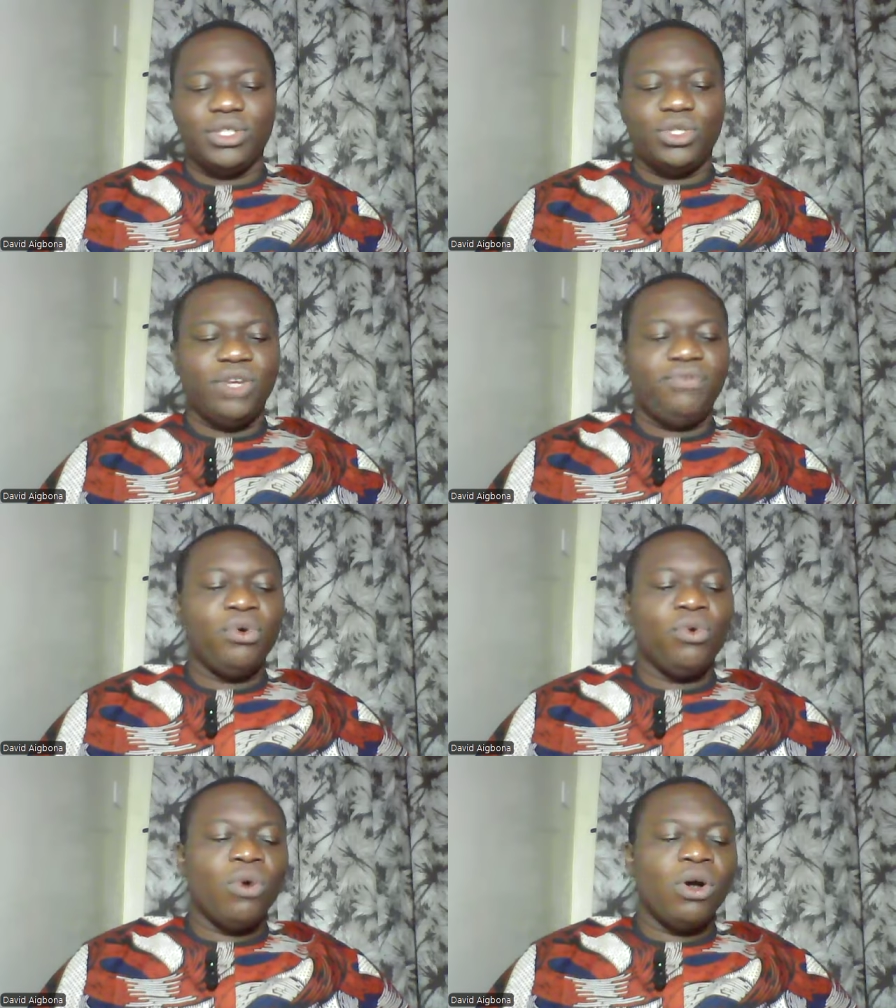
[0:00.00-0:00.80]
So if
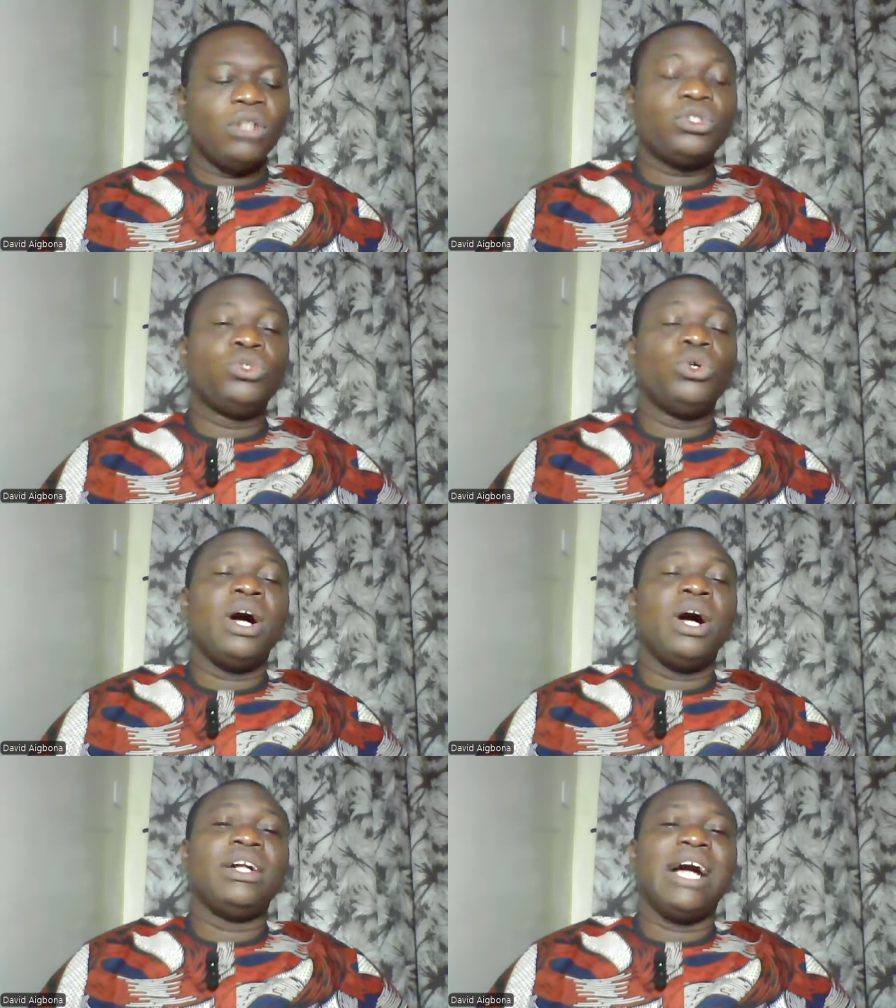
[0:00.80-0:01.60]
you want
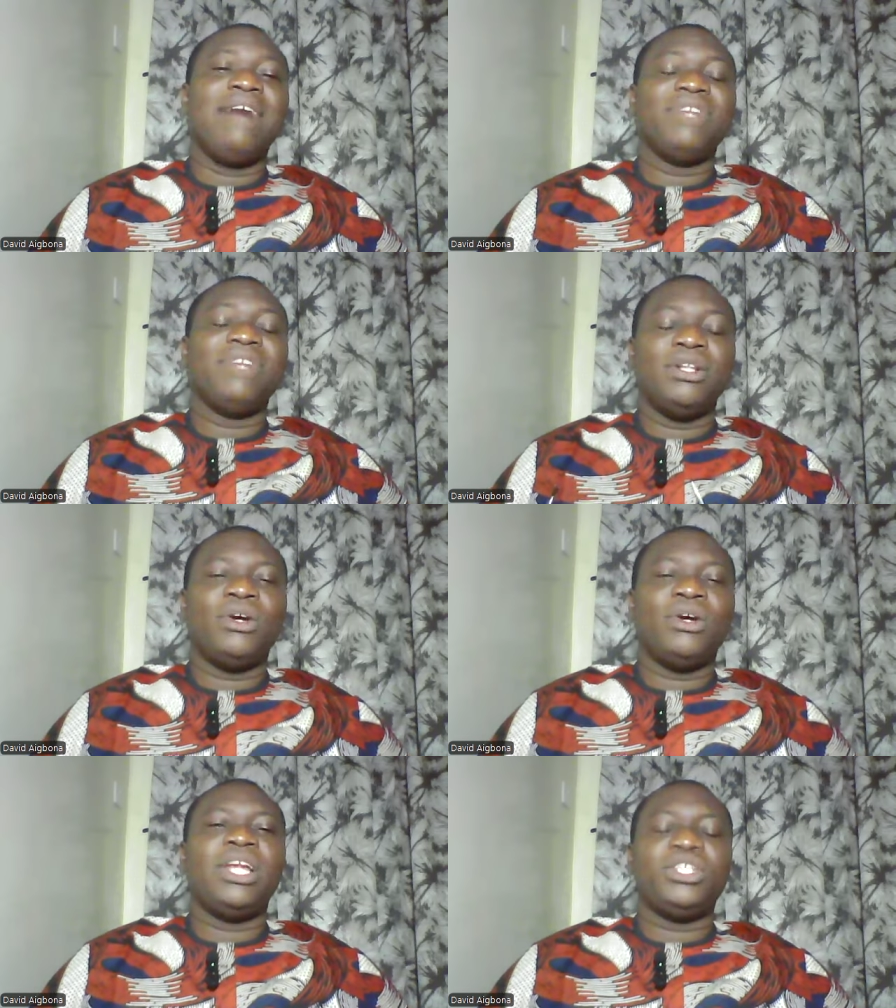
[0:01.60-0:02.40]
to have the
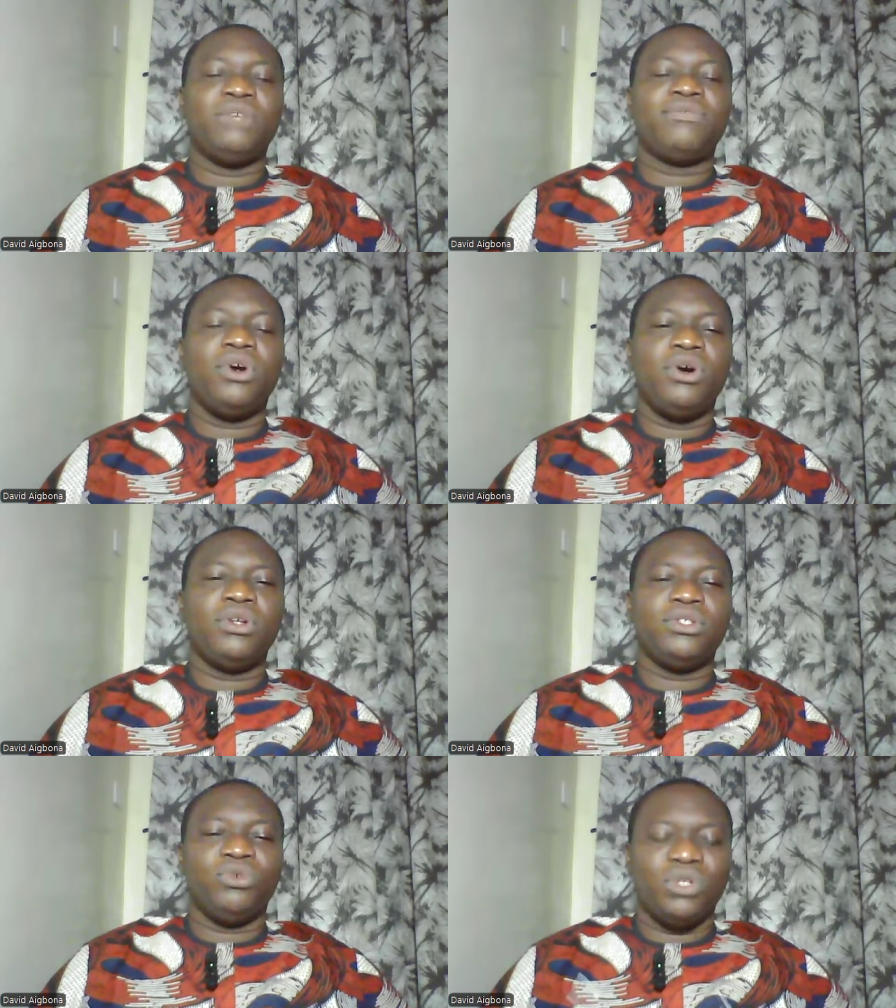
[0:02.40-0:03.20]
knowledge of
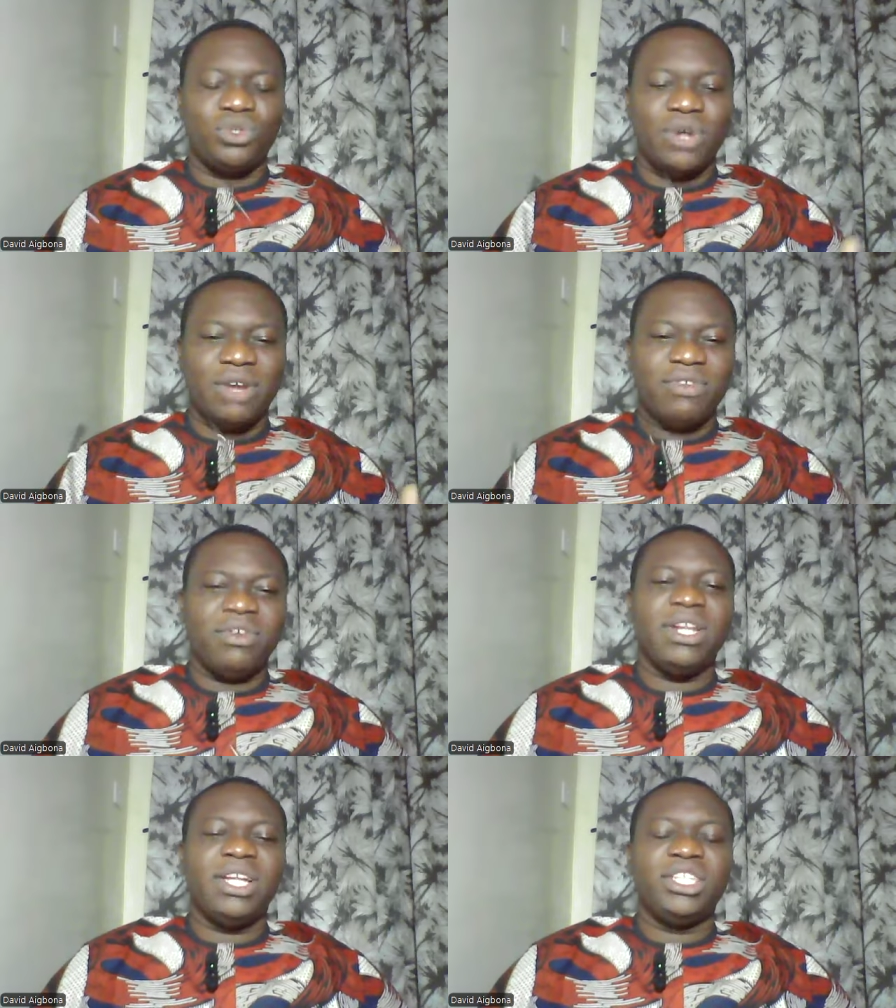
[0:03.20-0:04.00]
God, you want to have the
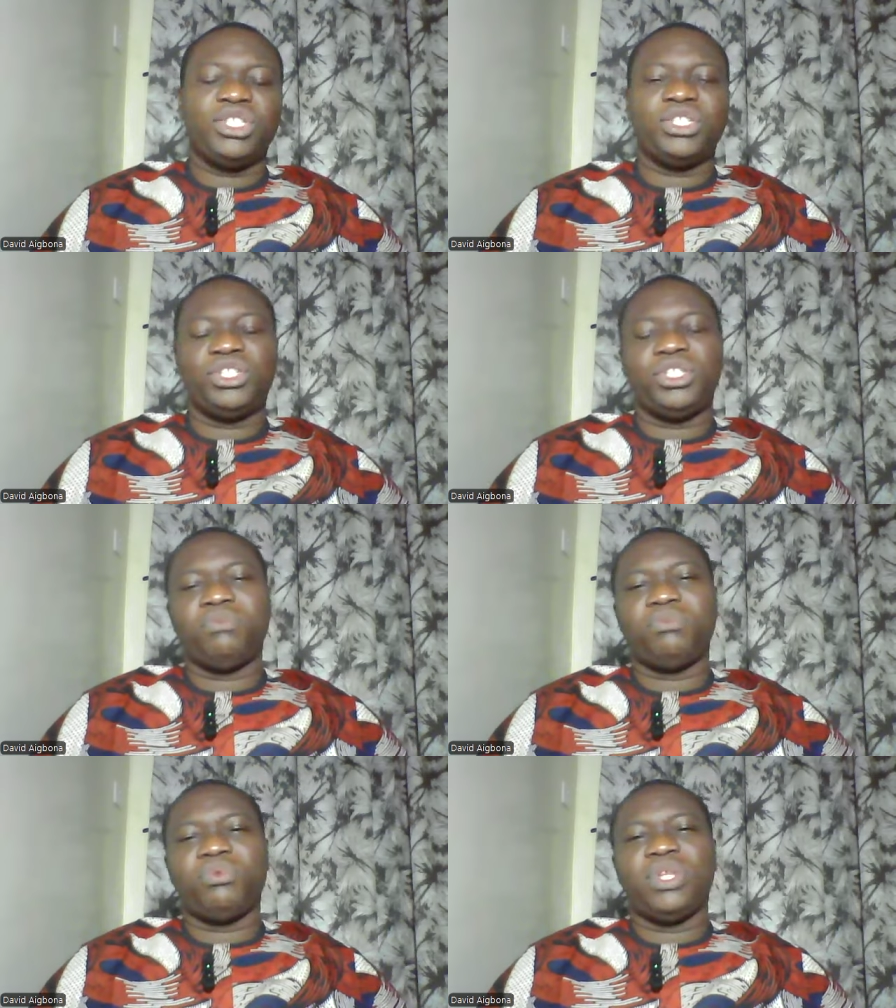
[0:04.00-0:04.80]

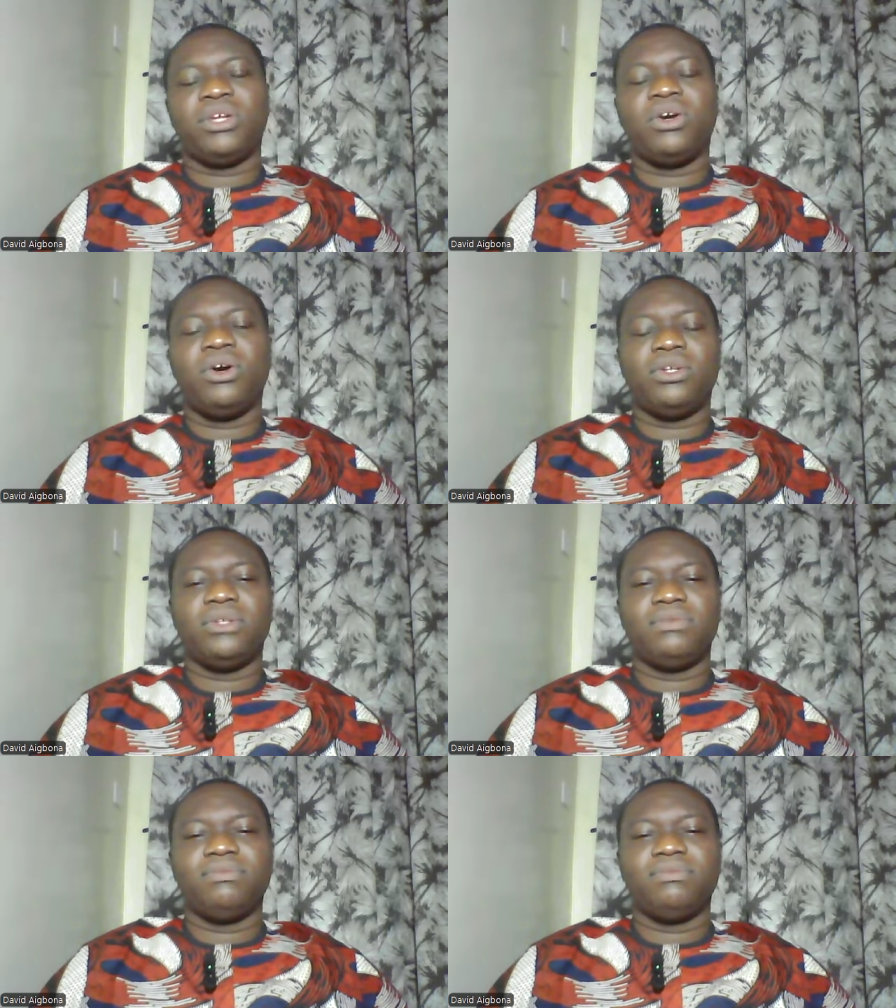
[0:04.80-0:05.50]
relationship with God,